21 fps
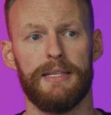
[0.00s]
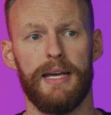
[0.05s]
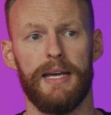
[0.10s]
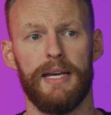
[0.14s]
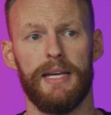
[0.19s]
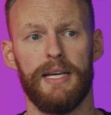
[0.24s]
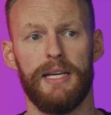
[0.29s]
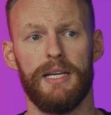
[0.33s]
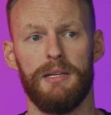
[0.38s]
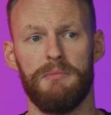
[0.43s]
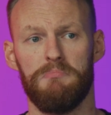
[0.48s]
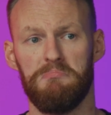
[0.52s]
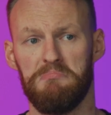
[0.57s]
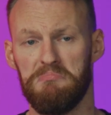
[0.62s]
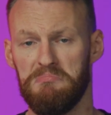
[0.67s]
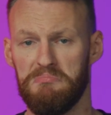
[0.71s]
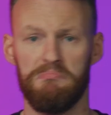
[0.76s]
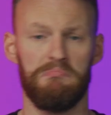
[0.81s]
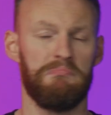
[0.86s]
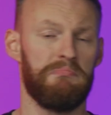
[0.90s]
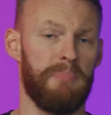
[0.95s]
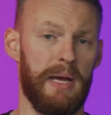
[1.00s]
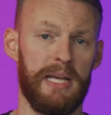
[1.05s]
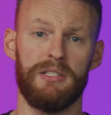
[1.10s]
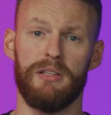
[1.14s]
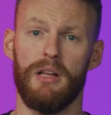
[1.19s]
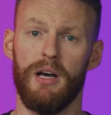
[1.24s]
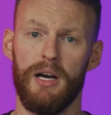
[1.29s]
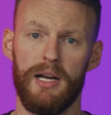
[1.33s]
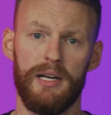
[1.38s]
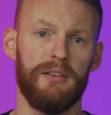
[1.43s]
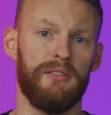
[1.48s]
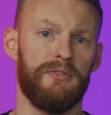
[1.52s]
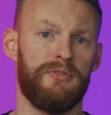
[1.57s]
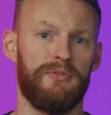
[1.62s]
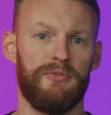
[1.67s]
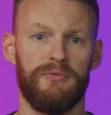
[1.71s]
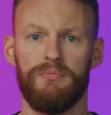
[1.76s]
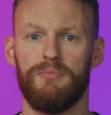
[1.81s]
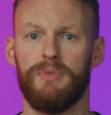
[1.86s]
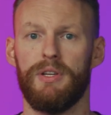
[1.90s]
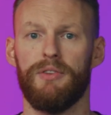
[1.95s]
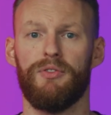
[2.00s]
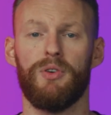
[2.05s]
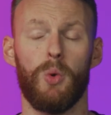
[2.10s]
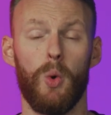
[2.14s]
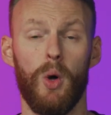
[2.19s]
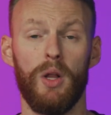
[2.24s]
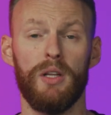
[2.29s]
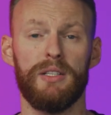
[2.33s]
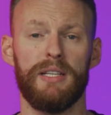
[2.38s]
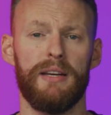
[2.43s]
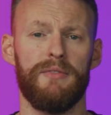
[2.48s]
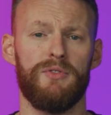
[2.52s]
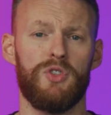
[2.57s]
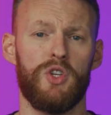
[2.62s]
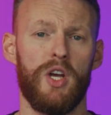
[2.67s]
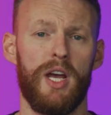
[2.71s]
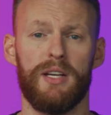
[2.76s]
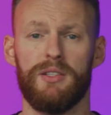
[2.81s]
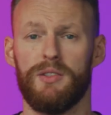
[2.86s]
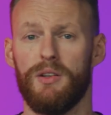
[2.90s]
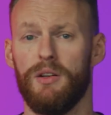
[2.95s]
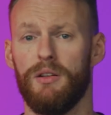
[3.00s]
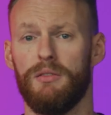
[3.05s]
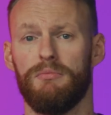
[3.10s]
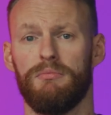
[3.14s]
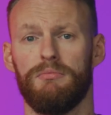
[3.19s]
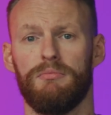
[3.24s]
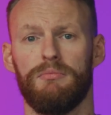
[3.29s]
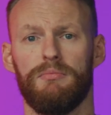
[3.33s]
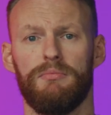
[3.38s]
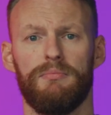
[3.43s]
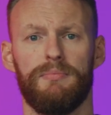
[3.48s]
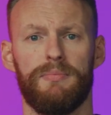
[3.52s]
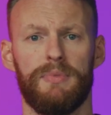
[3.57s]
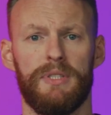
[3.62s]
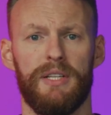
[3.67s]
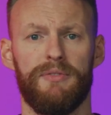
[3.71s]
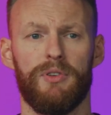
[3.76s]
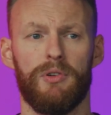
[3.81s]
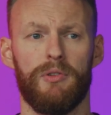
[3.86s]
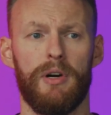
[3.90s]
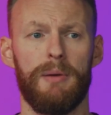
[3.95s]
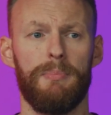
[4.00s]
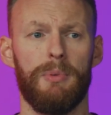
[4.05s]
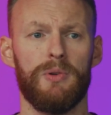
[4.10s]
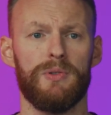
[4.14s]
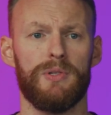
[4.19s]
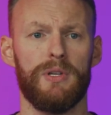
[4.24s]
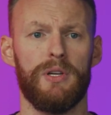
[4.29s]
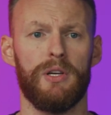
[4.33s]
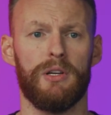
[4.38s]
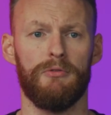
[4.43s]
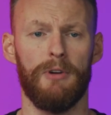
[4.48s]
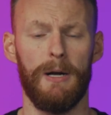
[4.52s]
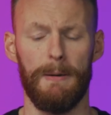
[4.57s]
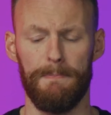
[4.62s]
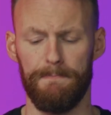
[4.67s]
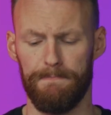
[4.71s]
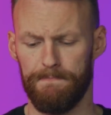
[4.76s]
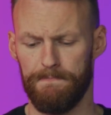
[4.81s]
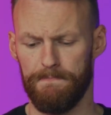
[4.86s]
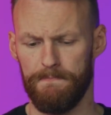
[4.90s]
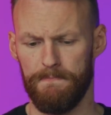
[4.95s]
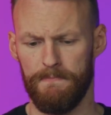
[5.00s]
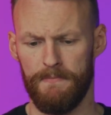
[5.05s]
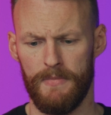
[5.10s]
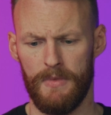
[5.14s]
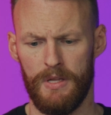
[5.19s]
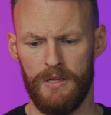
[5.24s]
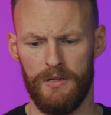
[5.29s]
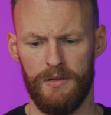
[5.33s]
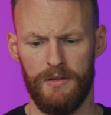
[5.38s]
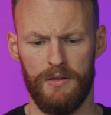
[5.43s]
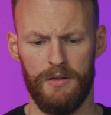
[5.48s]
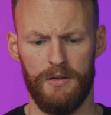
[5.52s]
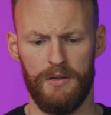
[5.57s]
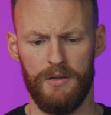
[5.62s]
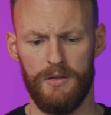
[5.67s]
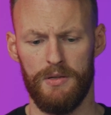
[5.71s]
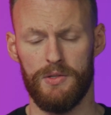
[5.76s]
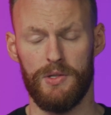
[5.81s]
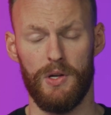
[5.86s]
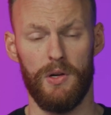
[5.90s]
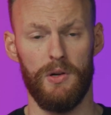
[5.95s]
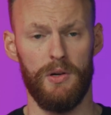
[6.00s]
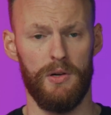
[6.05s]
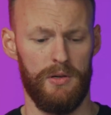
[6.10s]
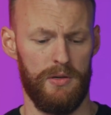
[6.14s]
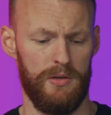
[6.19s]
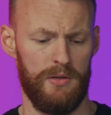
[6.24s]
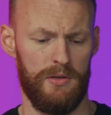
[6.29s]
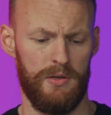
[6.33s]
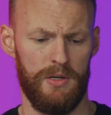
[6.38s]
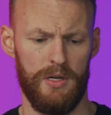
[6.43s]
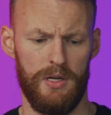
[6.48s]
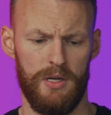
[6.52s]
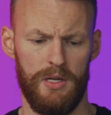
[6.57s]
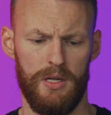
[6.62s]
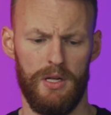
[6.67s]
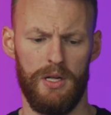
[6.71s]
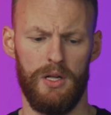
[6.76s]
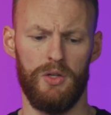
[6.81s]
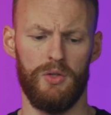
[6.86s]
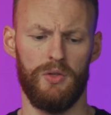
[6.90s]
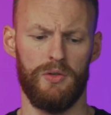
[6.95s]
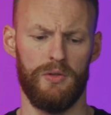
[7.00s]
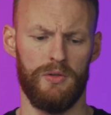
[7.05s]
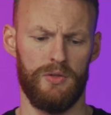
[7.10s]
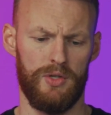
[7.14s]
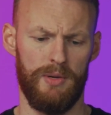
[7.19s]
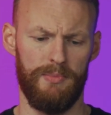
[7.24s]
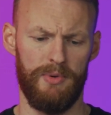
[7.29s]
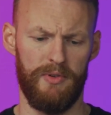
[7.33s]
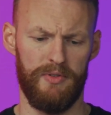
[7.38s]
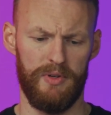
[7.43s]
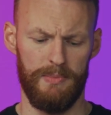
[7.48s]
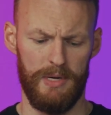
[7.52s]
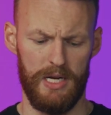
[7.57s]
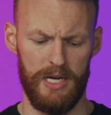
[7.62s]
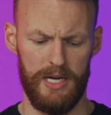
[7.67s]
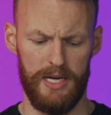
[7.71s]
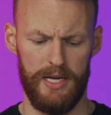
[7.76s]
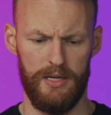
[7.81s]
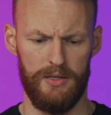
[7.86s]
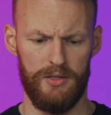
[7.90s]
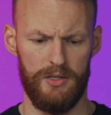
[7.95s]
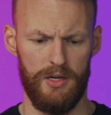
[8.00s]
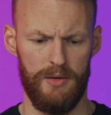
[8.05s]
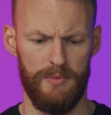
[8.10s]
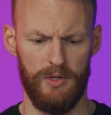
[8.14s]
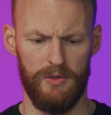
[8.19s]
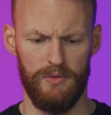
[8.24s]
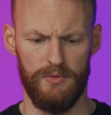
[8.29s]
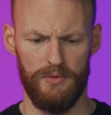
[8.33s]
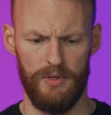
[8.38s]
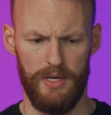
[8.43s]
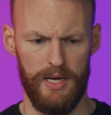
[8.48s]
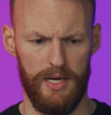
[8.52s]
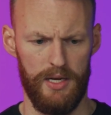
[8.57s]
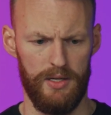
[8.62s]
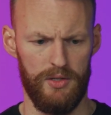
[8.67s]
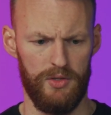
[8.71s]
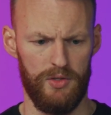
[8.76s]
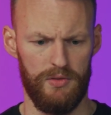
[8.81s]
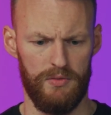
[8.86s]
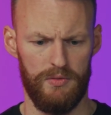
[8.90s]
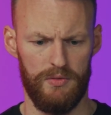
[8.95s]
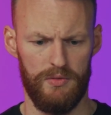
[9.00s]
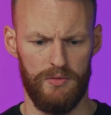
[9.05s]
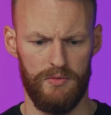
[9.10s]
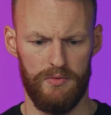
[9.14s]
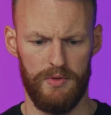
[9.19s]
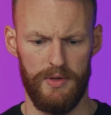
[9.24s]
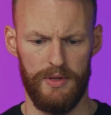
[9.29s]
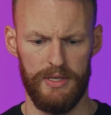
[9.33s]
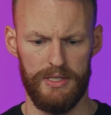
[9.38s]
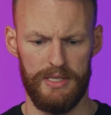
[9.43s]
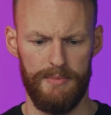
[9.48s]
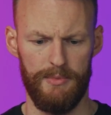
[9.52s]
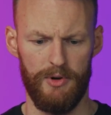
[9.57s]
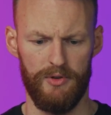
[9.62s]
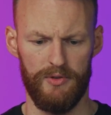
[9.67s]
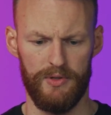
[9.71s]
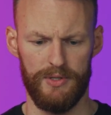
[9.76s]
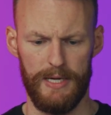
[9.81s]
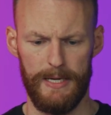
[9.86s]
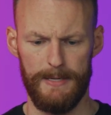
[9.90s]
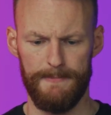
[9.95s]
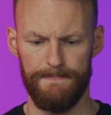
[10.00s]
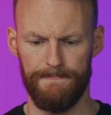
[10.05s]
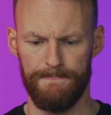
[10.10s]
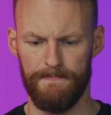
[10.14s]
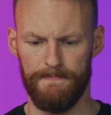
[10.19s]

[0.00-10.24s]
a baseline of different qualitative checks on different repos that you can run. So I'll jump over to my terminal and run this demo for a sec.